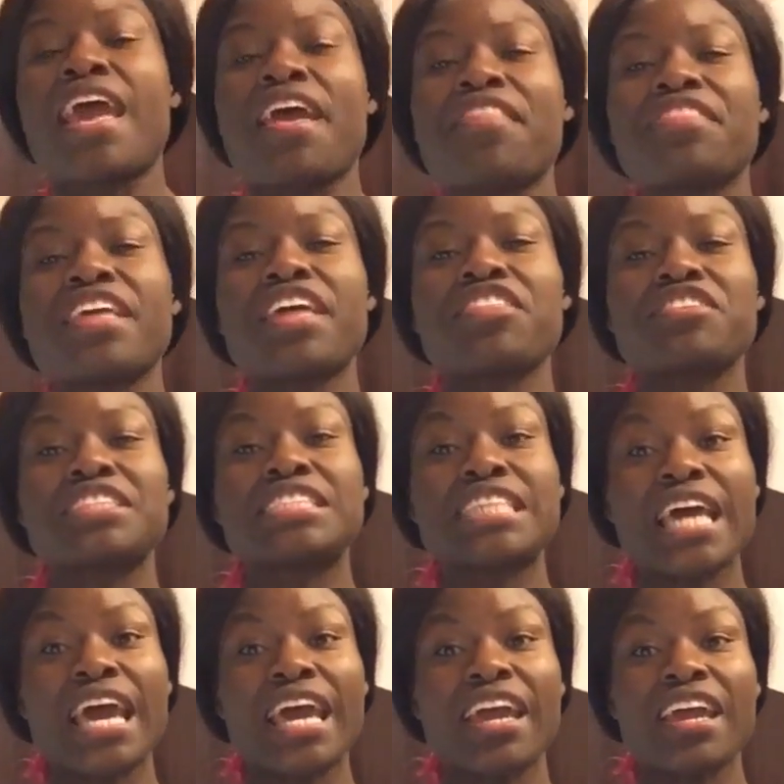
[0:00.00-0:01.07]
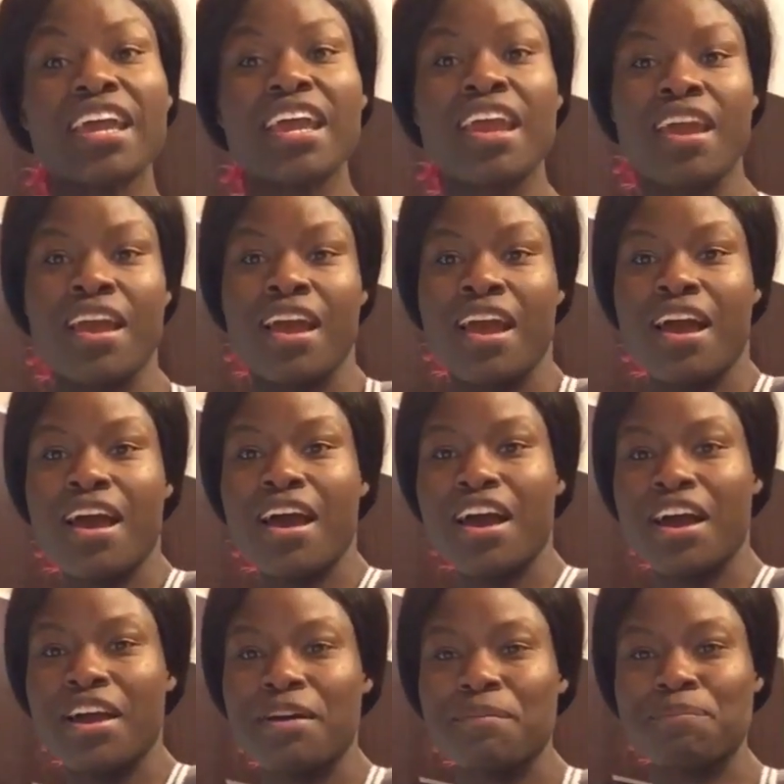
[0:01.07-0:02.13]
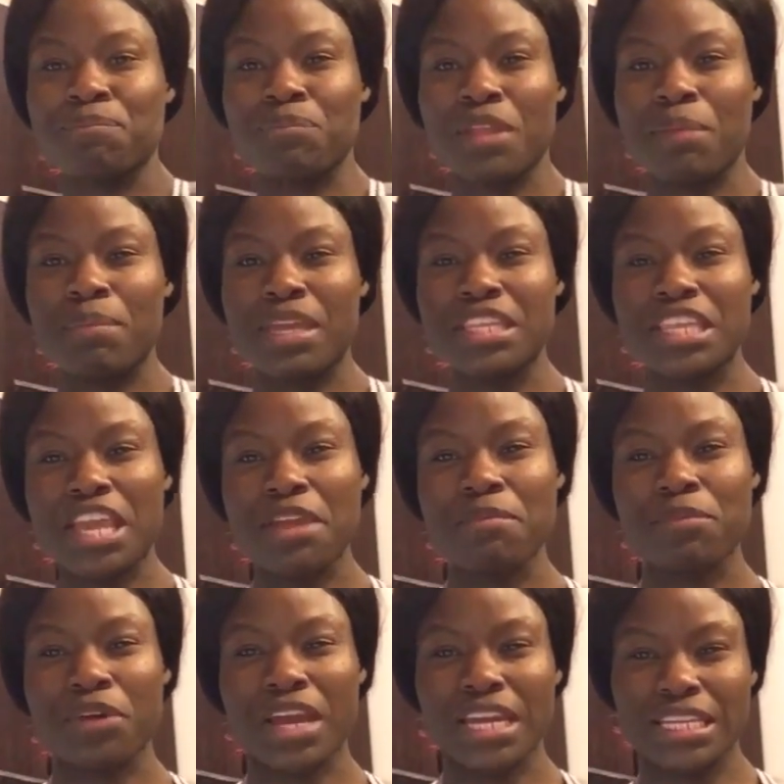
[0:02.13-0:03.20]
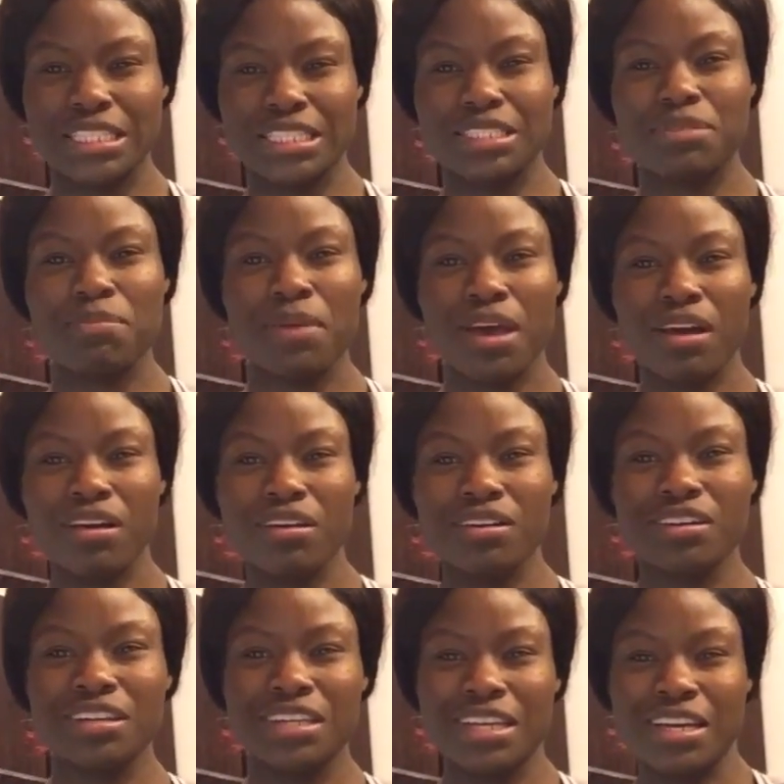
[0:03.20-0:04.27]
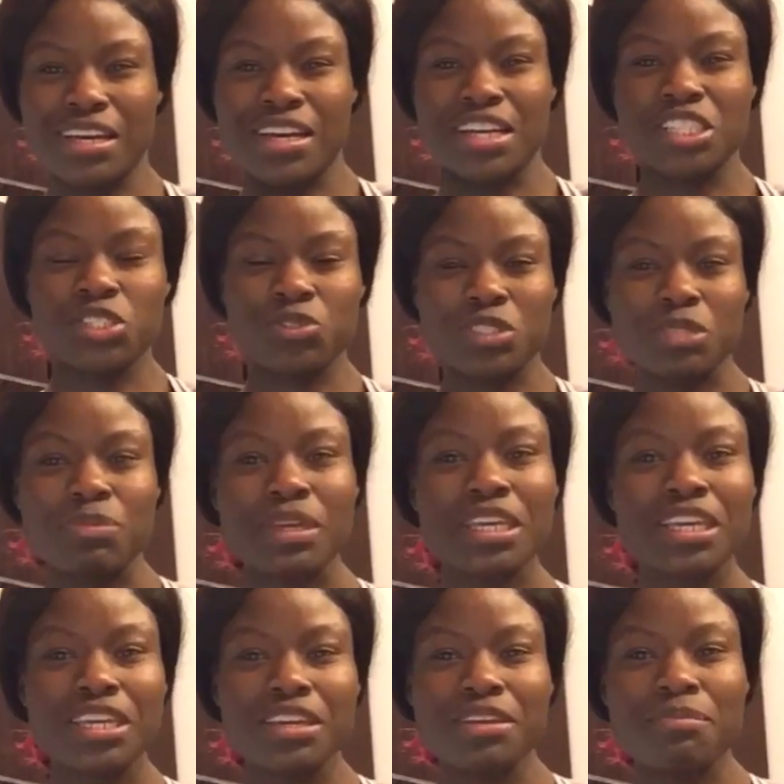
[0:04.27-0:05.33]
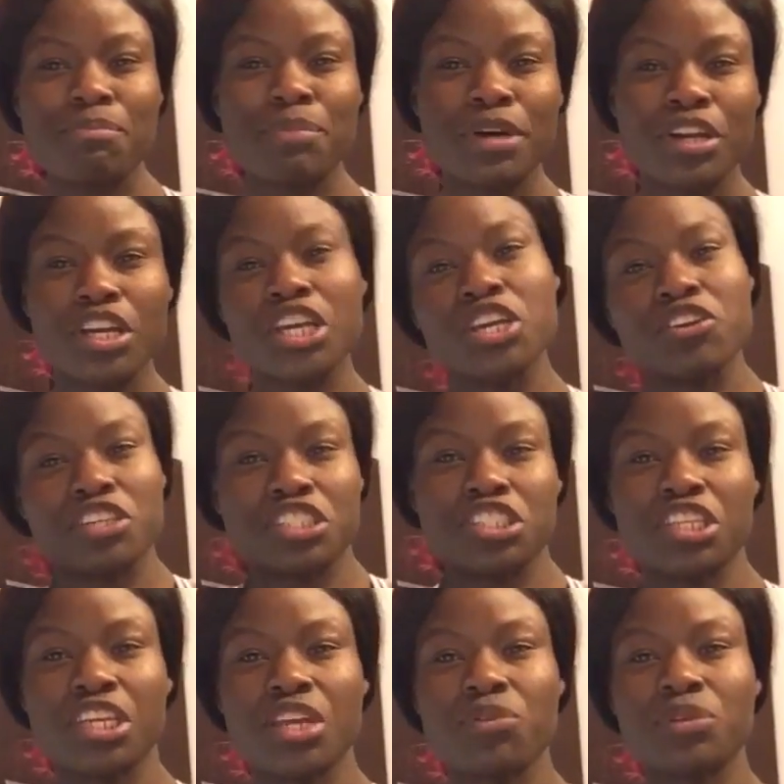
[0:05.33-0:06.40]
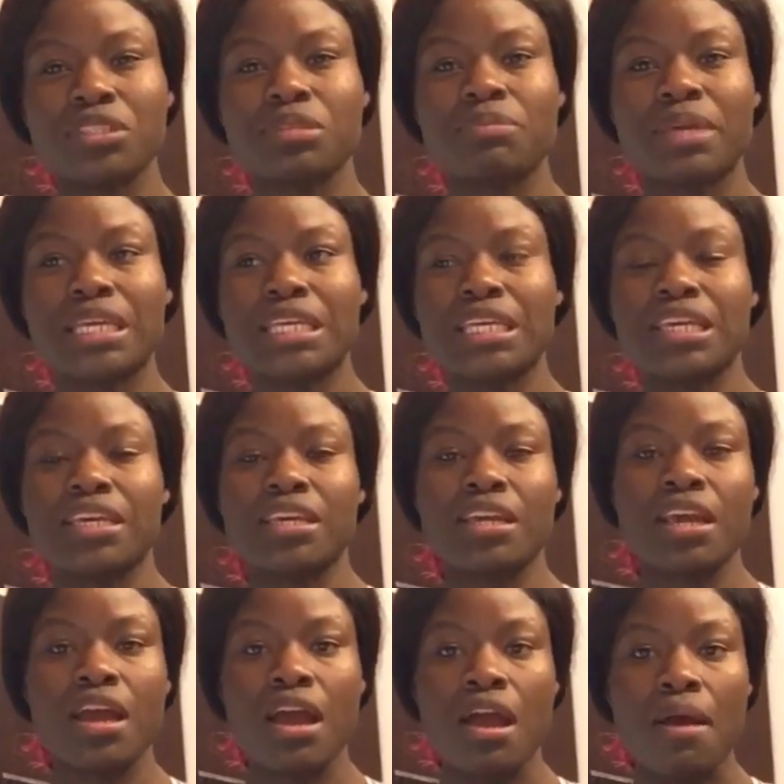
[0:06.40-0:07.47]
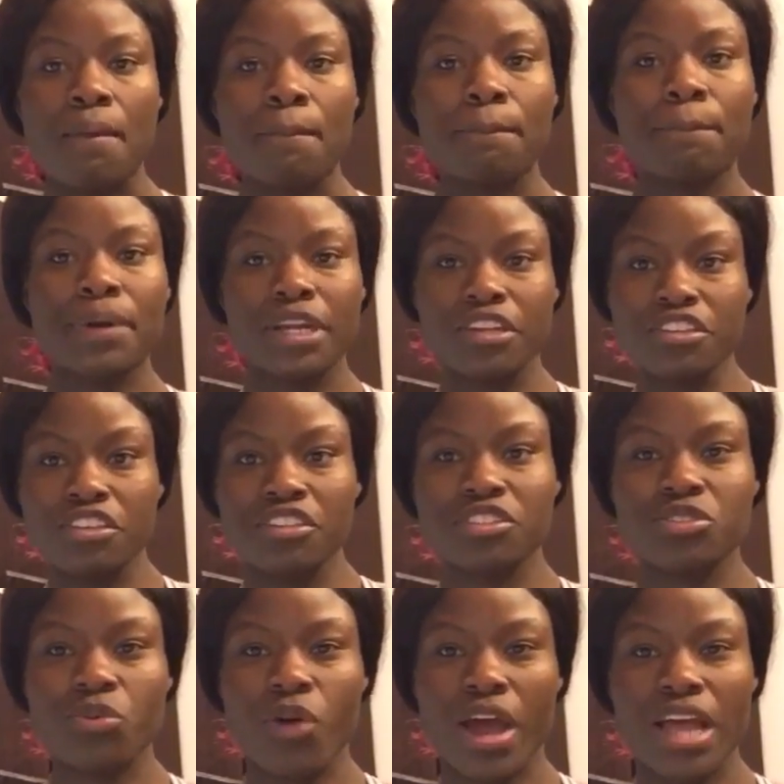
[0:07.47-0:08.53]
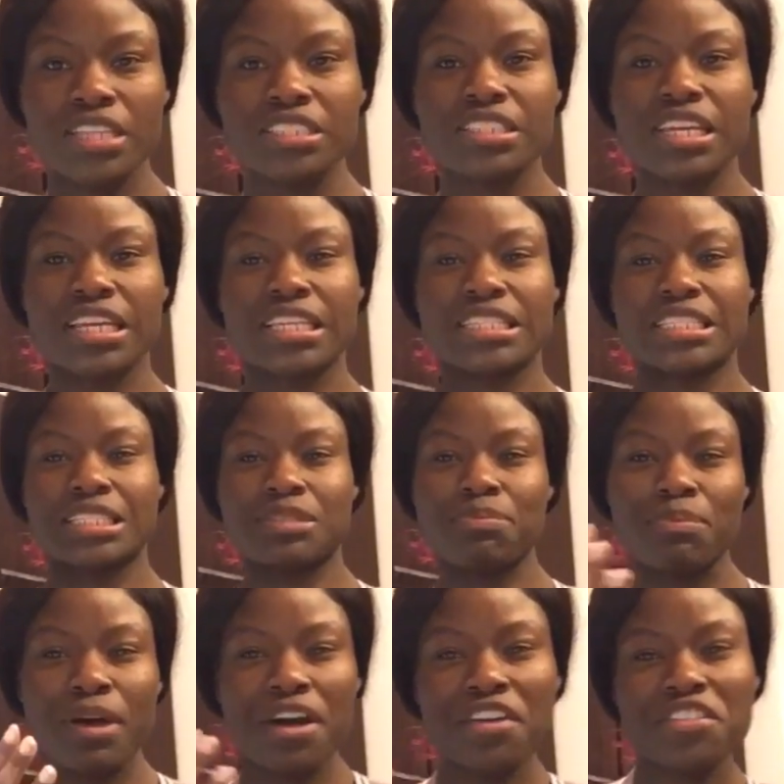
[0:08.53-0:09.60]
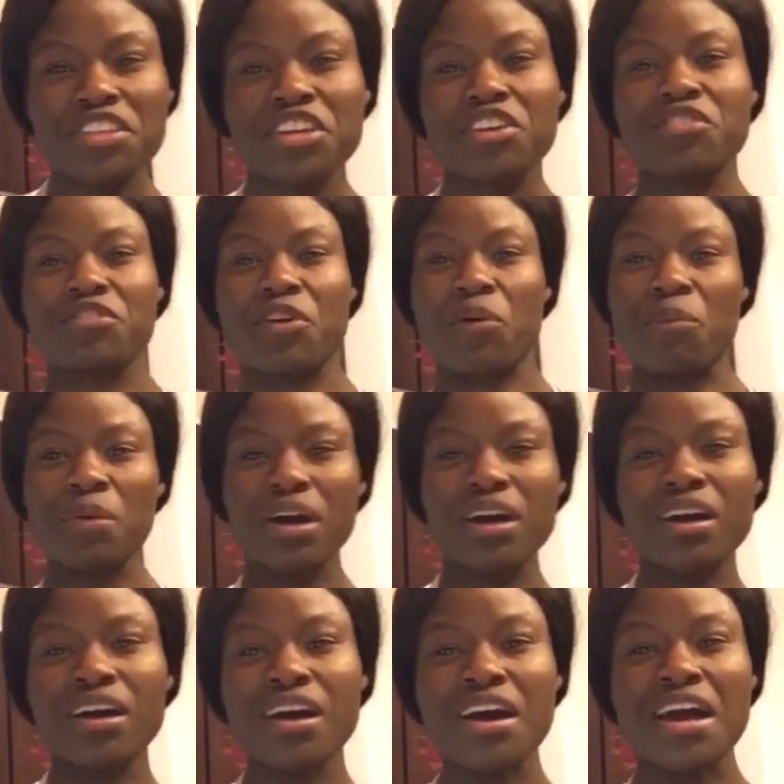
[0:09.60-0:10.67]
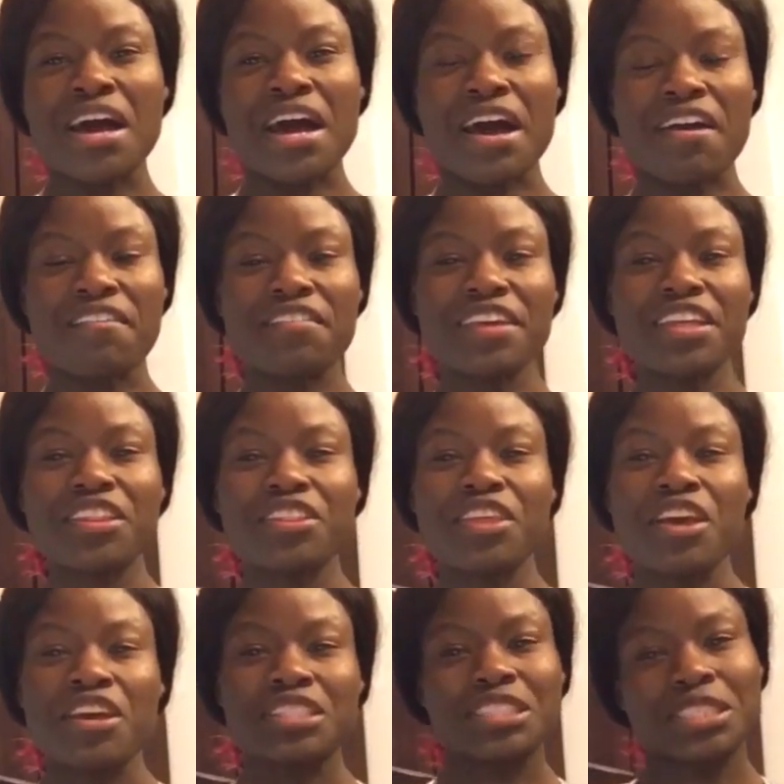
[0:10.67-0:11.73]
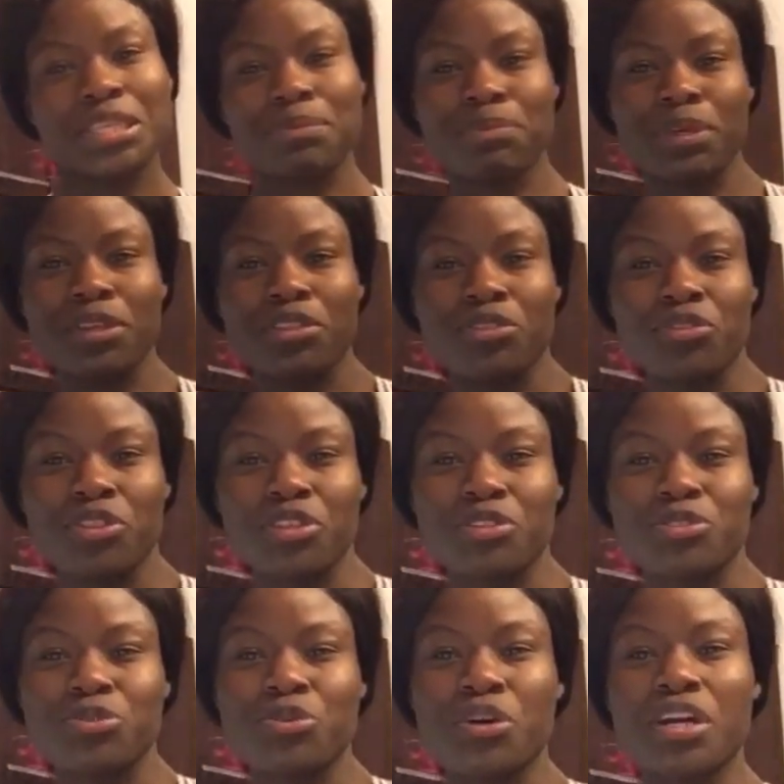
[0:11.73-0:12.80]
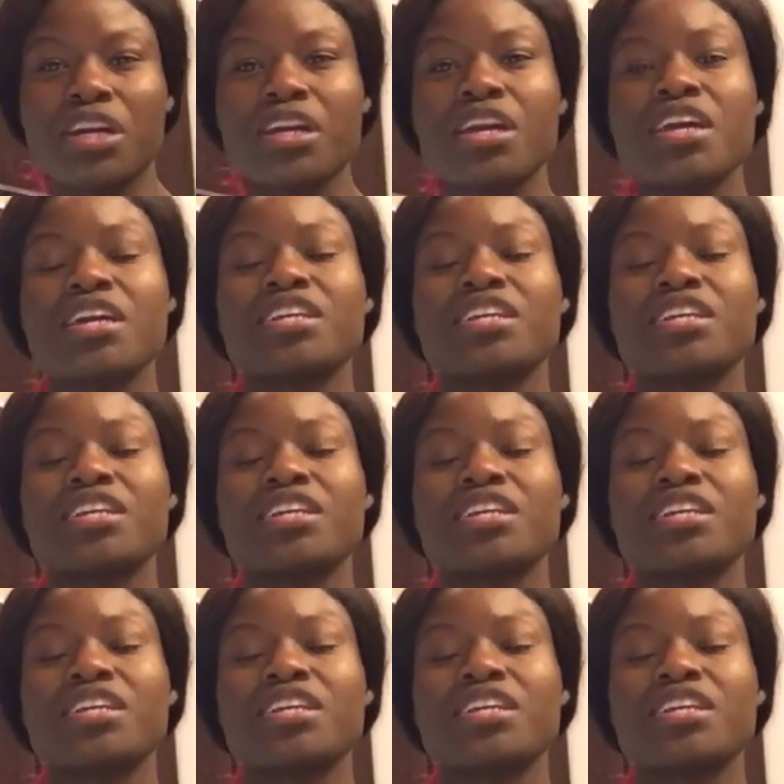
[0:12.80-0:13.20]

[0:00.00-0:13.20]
And the other day, um, my neighbor, I could smell, she was making, but he or she was making butternut squash, and I could smell the aroma of it seeping through the door.